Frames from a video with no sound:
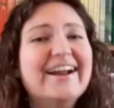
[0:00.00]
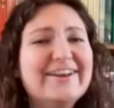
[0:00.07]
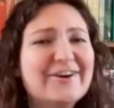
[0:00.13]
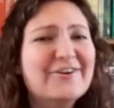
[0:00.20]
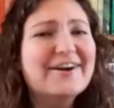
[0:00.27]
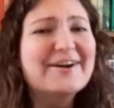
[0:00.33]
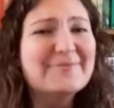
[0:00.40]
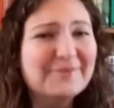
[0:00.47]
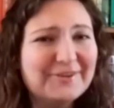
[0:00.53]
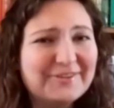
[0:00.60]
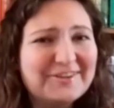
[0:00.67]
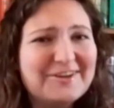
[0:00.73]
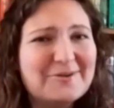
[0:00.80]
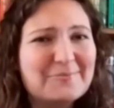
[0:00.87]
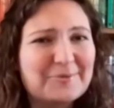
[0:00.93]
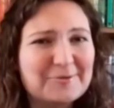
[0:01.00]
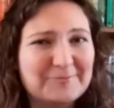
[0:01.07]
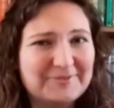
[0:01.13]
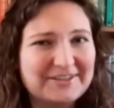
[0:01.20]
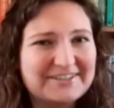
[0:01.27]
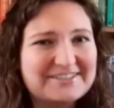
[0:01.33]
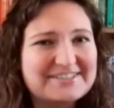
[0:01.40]
I know I'm on the
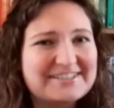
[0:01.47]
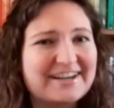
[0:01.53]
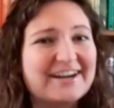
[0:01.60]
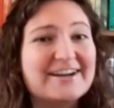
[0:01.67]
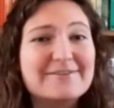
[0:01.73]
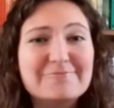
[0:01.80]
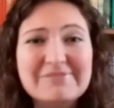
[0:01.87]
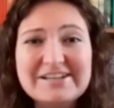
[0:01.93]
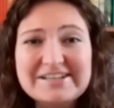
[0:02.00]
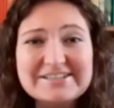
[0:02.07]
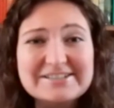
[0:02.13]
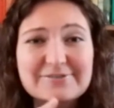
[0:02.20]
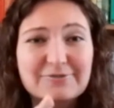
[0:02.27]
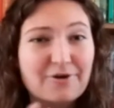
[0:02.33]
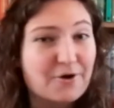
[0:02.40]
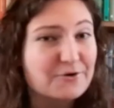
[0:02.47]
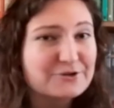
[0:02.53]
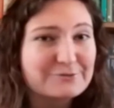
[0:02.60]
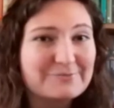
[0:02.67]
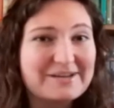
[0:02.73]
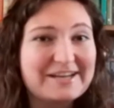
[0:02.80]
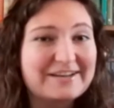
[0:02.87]
unpopular side. Please
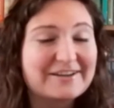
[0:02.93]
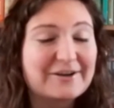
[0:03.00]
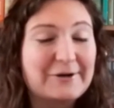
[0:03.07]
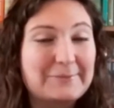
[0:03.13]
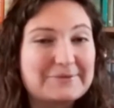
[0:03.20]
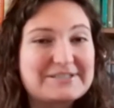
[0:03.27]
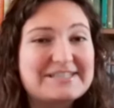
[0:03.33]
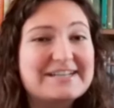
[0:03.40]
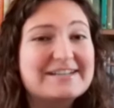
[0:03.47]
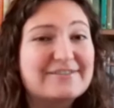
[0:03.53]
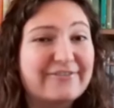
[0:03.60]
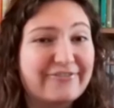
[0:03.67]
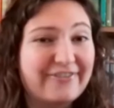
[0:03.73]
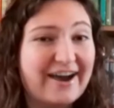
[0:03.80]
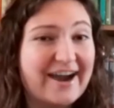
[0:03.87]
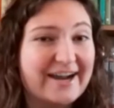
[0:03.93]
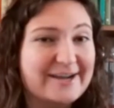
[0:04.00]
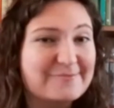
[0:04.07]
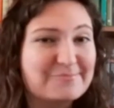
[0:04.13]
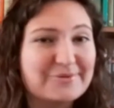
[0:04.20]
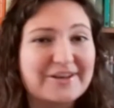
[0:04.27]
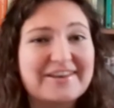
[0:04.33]
roast me in the comments. It's
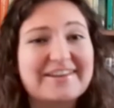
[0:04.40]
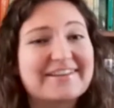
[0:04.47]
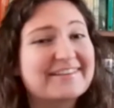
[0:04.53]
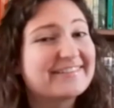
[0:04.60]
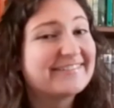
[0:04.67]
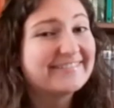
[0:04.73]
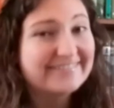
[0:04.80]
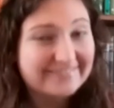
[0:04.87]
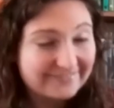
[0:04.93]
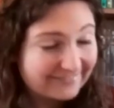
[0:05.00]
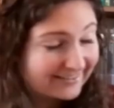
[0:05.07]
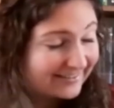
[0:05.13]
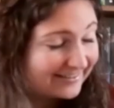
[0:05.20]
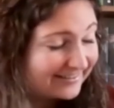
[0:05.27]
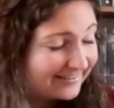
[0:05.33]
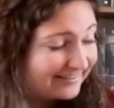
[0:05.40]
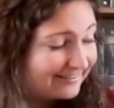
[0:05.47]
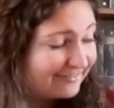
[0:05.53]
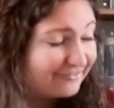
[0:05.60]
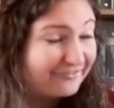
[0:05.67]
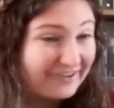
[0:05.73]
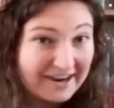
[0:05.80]
fine. But
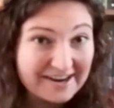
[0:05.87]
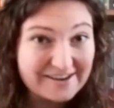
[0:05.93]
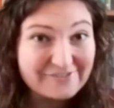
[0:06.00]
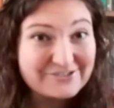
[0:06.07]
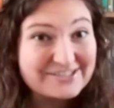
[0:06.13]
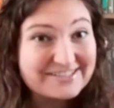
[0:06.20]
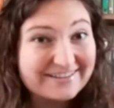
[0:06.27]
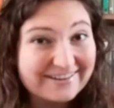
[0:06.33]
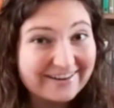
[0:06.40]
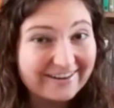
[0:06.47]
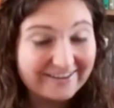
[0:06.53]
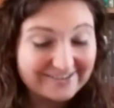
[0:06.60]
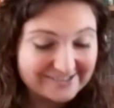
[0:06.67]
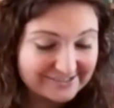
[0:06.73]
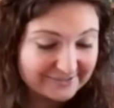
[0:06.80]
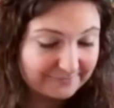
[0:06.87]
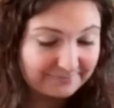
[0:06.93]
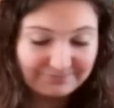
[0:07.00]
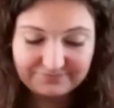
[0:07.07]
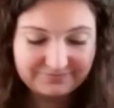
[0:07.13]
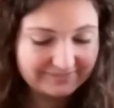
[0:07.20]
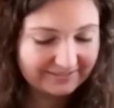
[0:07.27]
five stars
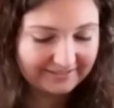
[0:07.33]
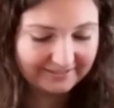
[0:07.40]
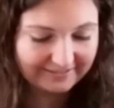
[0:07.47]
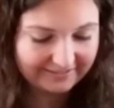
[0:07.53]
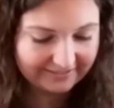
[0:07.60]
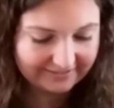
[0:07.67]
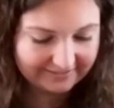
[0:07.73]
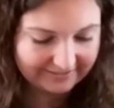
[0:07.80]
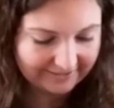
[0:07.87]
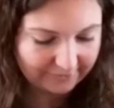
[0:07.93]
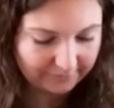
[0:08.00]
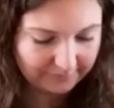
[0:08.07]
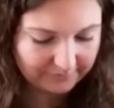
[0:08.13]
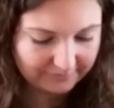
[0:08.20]
can help